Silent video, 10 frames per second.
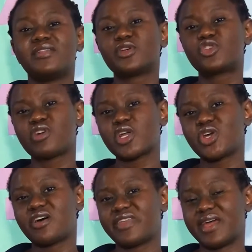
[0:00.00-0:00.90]
The
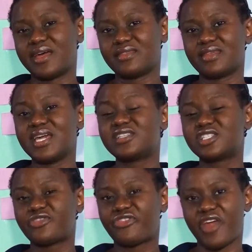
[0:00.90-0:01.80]
structure of the earth
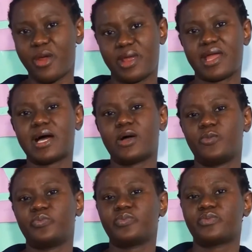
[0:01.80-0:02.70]
is
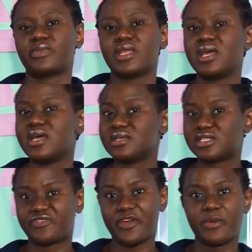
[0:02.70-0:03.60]
spherical.
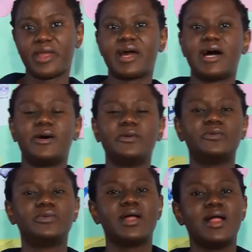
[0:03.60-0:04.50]

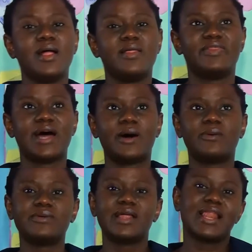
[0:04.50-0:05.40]
Spherical.
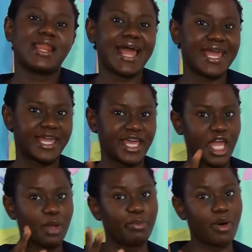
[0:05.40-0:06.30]
Now, like
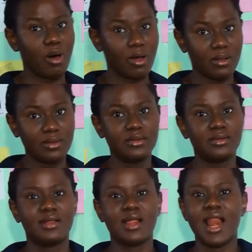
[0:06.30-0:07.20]
a
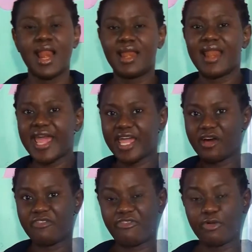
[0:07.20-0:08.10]
ball,
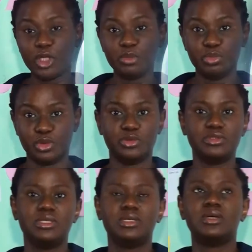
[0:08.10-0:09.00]
like a full
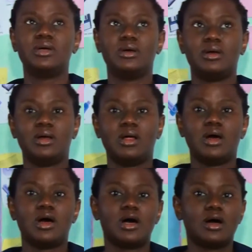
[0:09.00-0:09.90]
moon,
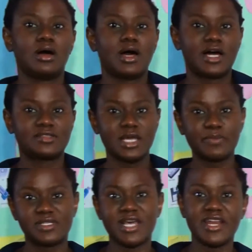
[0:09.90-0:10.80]
a
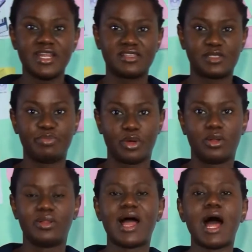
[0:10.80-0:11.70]
table tennis
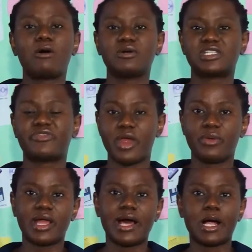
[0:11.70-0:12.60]
ball are
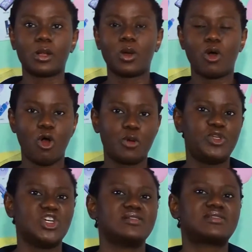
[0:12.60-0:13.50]
spherical
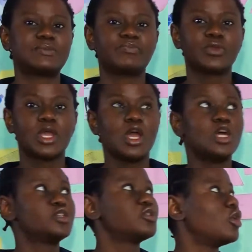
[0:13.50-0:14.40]
objects.
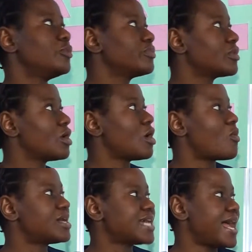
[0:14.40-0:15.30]
So,
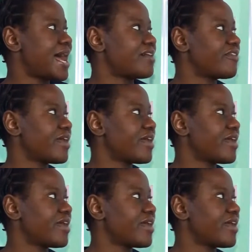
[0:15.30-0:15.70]
what I have